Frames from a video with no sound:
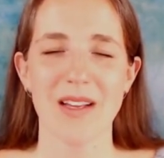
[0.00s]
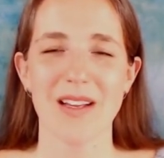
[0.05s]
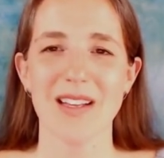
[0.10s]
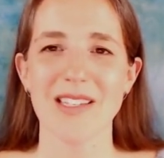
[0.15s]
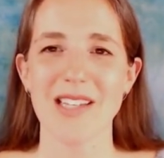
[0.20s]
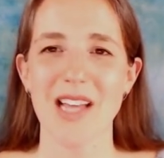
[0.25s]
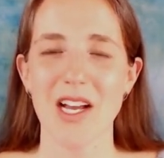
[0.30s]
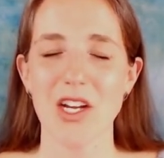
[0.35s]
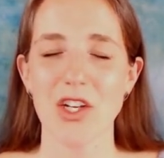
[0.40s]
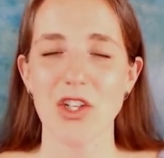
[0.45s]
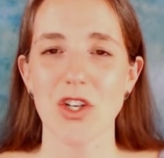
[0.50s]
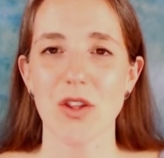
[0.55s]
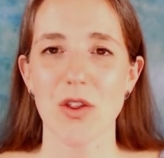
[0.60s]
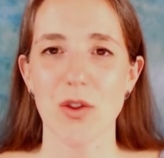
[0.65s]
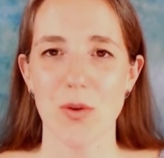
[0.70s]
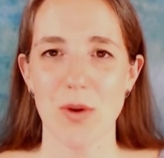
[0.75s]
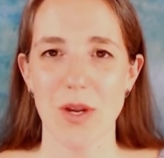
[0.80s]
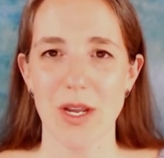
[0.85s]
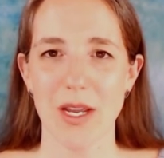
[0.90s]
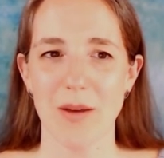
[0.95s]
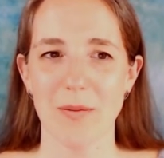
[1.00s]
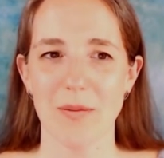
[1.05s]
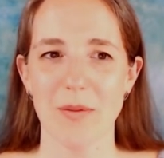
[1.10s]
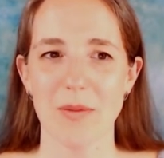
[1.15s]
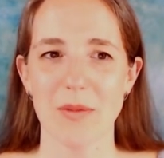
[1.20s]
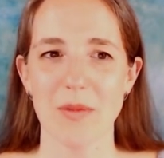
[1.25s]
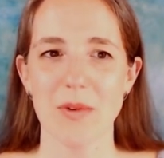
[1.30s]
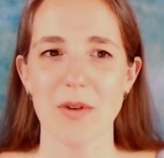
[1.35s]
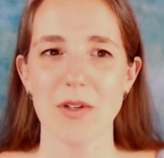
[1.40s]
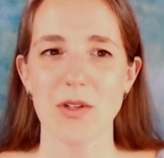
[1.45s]
Section 3,
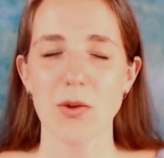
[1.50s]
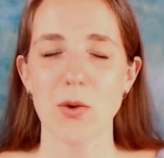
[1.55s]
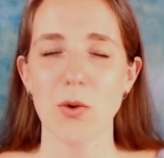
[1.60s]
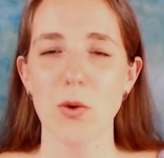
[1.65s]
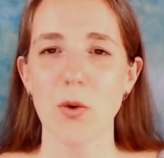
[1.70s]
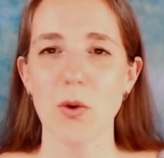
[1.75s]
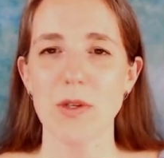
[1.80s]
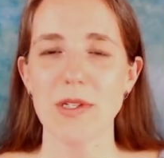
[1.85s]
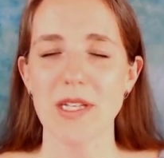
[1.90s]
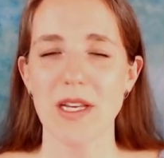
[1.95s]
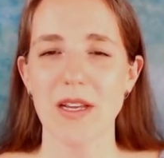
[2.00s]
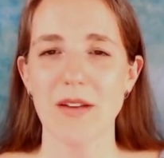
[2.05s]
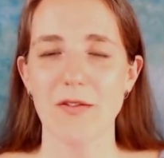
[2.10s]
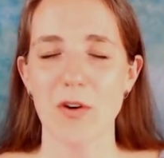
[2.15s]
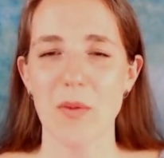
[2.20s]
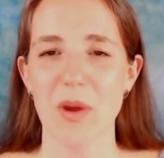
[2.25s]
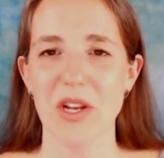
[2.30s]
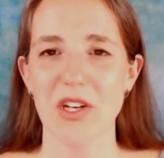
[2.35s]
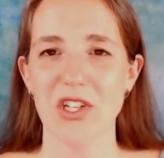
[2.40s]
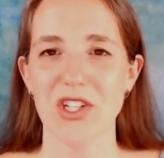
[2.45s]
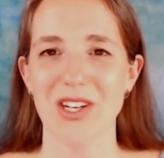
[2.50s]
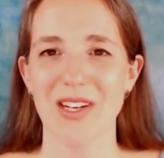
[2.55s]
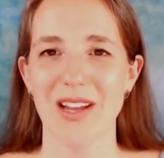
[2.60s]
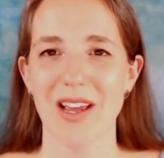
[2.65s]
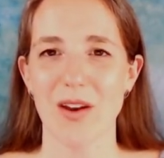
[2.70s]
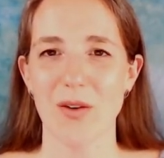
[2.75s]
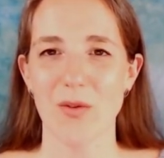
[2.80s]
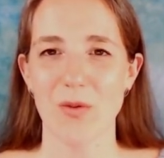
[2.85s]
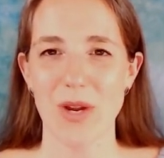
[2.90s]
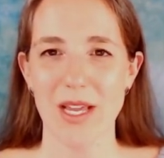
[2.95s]
Tools, Information,
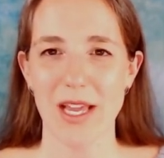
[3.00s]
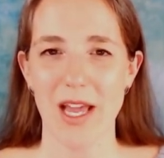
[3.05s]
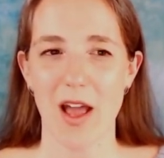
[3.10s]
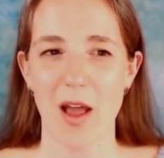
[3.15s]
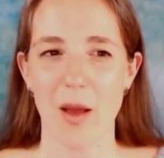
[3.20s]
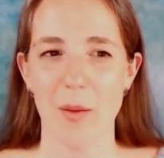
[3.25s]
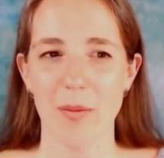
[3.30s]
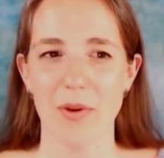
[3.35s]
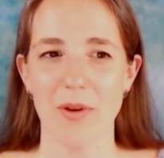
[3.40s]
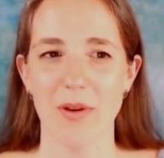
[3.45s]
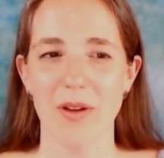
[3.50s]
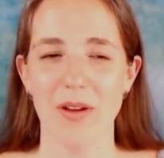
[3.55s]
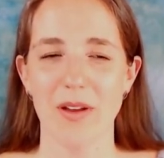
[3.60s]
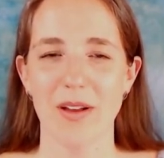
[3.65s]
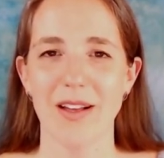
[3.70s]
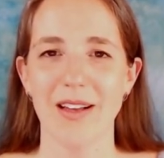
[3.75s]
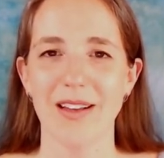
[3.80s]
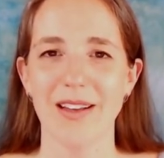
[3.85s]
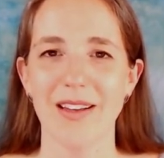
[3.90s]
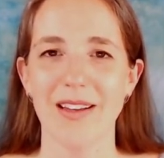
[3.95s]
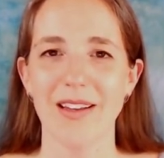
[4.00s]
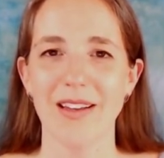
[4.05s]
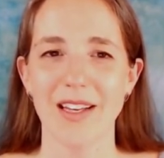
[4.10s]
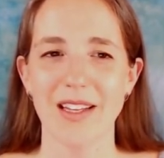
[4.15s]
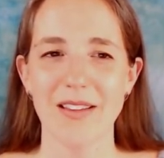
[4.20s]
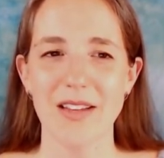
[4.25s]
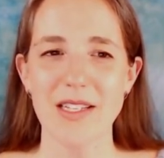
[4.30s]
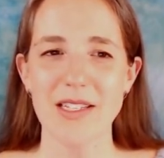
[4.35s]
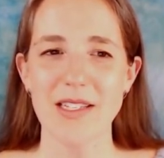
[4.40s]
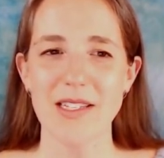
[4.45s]
and Recap. In
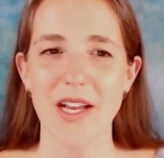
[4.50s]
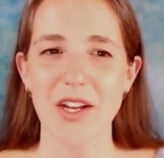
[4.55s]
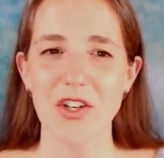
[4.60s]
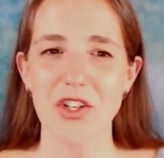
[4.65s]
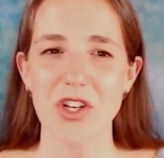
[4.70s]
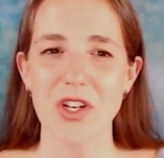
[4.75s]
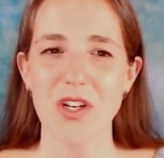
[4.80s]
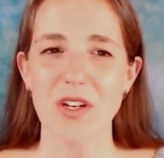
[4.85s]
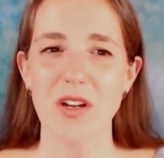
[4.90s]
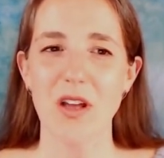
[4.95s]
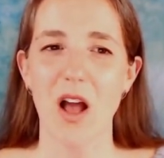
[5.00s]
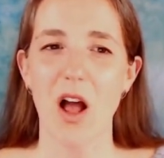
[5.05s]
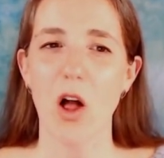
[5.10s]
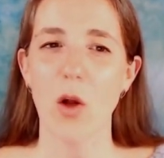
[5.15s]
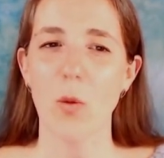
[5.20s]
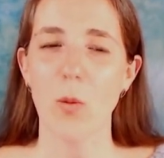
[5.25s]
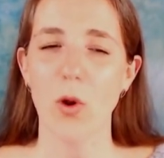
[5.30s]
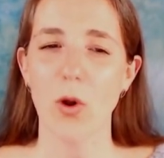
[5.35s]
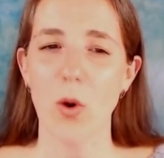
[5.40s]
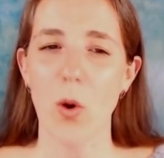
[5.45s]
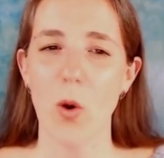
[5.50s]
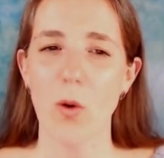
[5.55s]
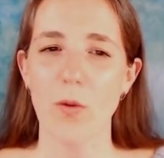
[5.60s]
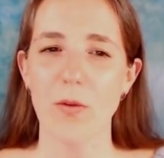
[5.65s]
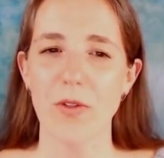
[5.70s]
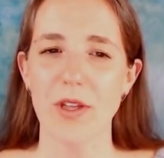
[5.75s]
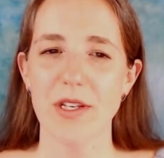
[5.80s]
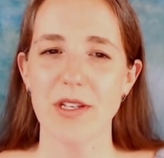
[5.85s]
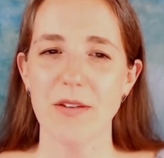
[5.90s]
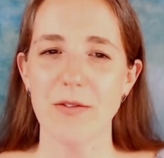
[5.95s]
this section, I'll, we'll go over
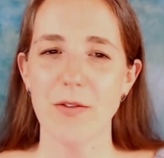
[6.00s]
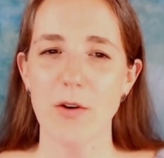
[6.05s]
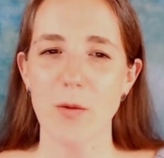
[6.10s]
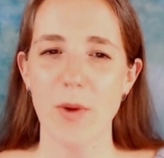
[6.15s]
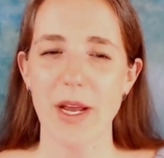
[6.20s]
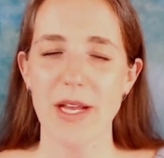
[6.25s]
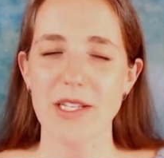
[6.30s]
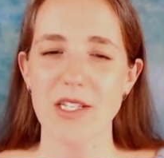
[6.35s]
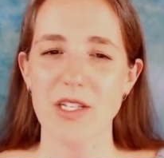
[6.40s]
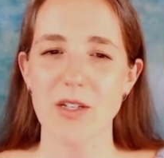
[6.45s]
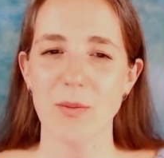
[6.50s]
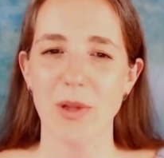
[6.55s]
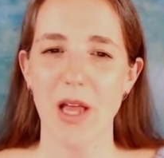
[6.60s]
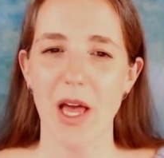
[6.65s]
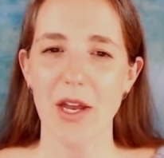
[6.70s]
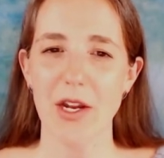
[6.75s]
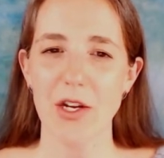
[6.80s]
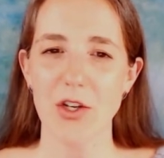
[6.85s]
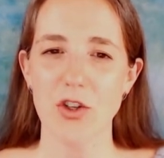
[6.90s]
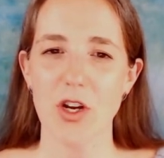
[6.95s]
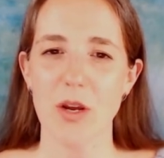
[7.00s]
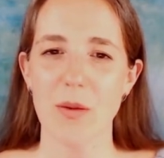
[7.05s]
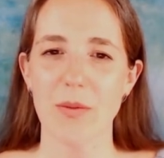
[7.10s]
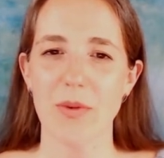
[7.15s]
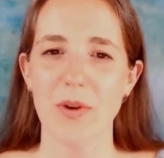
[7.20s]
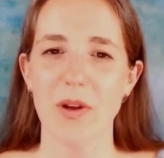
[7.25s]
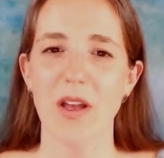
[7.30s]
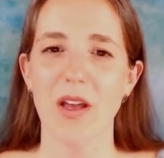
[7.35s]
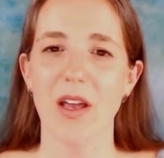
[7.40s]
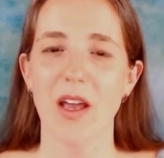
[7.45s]
the different ways to plan a trip
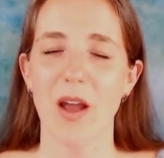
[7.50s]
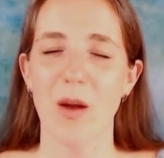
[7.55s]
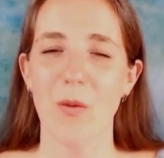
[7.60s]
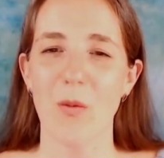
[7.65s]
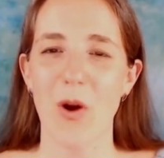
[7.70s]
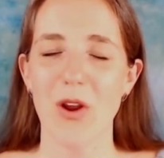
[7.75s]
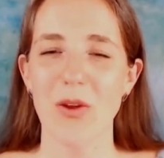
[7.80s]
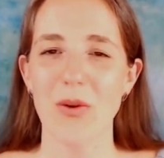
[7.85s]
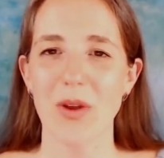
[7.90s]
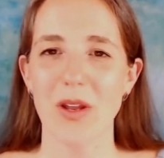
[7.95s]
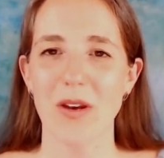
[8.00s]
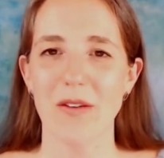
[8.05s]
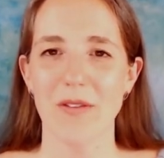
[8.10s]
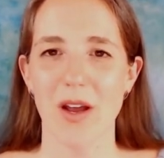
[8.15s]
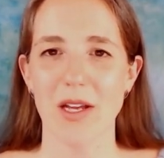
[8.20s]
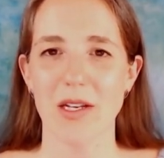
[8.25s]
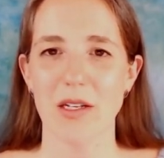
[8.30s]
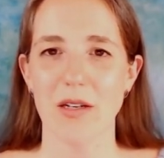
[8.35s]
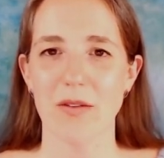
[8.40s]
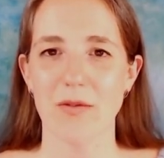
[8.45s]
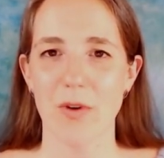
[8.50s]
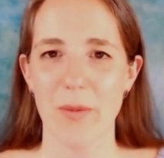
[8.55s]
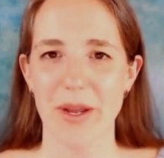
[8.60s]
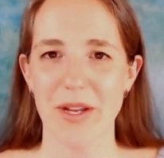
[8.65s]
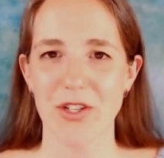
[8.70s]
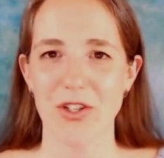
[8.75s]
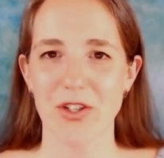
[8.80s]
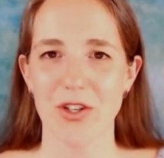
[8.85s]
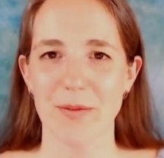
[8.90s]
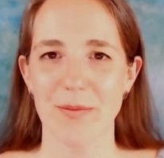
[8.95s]
and where you can find
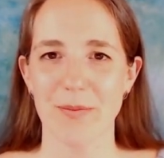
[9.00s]
information.